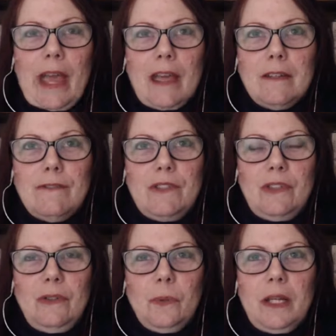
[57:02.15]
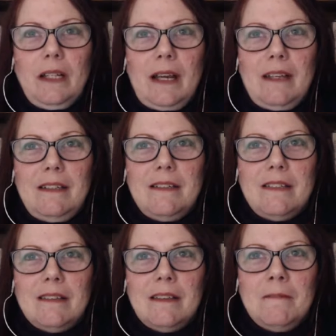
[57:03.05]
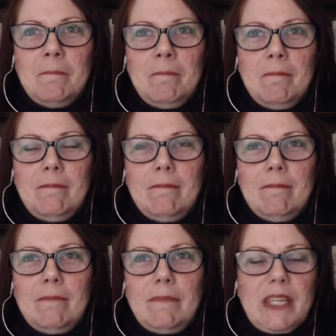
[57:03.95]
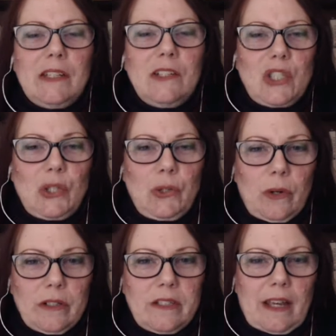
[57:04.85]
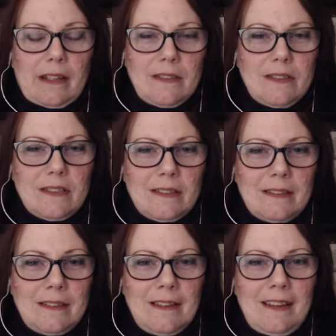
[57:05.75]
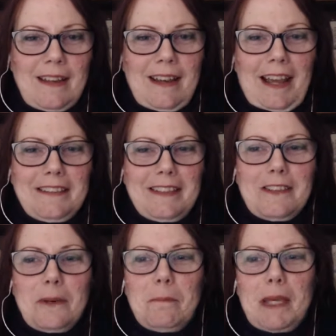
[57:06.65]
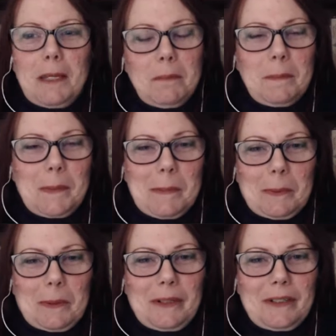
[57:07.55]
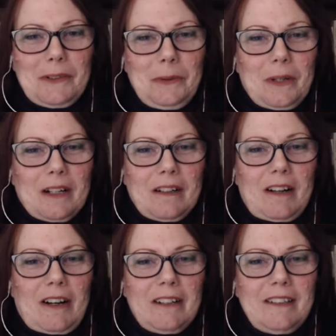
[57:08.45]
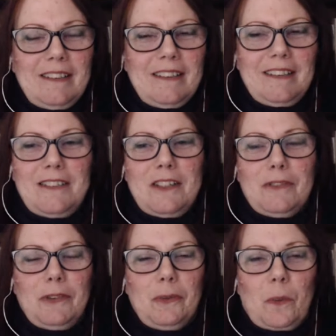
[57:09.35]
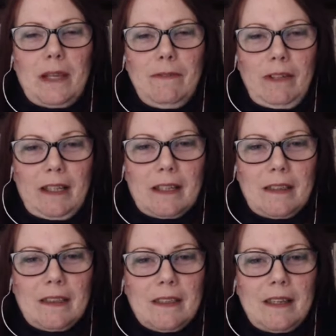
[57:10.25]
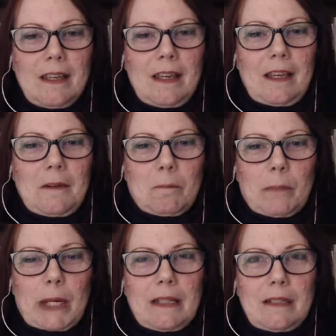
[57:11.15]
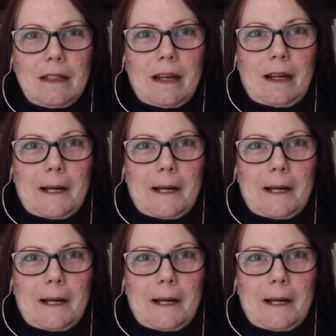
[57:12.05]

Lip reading: have to realize that it's your dance, and that there may be people who are on a different wavelength, but